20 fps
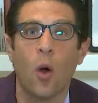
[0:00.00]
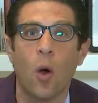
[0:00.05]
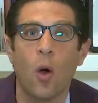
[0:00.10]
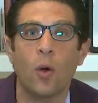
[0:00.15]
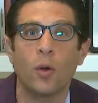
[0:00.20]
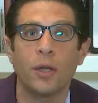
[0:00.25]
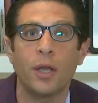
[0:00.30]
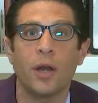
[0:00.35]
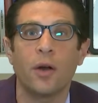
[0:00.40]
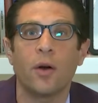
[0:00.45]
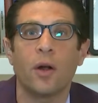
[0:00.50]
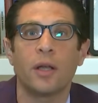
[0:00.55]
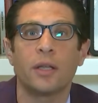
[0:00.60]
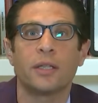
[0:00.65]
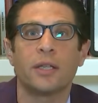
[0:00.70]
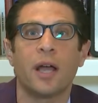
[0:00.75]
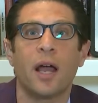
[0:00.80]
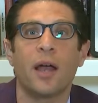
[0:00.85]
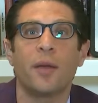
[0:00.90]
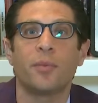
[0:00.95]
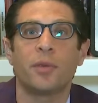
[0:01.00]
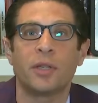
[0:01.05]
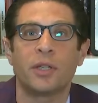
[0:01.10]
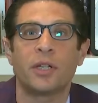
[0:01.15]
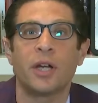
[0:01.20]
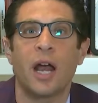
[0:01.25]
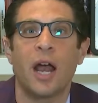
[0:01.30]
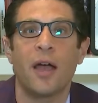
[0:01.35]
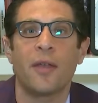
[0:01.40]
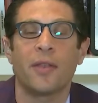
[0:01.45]
all year on Time to
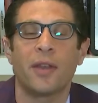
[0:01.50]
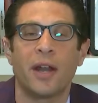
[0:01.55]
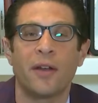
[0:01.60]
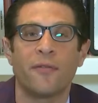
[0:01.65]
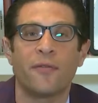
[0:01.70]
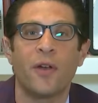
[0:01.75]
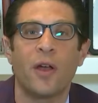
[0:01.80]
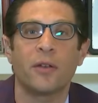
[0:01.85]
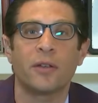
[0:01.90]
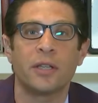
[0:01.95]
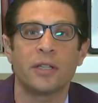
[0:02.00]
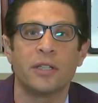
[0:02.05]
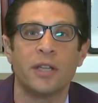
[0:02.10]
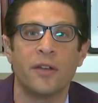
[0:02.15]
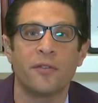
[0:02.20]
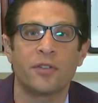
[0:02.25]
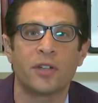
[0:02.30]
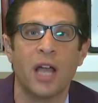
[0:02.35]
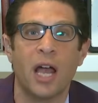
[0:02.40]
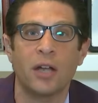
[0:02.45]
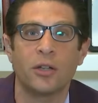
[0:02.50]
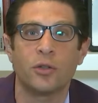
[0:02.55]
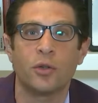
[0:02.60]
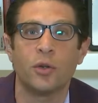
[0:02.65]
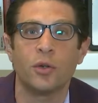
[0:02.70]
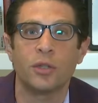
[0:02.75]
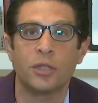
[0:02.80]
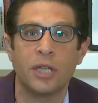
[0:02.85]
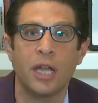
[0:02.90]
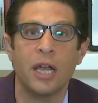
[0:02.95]
Shine that I felt as if Scott
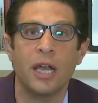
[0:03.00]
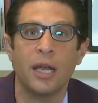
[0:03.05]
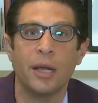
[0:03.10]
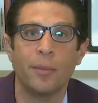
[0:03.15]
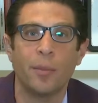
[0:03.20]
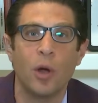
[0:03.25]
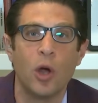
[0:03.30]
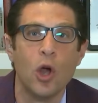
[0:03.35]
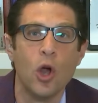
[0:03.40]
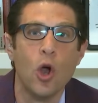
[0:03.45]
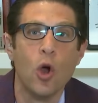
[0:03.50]
Drew's team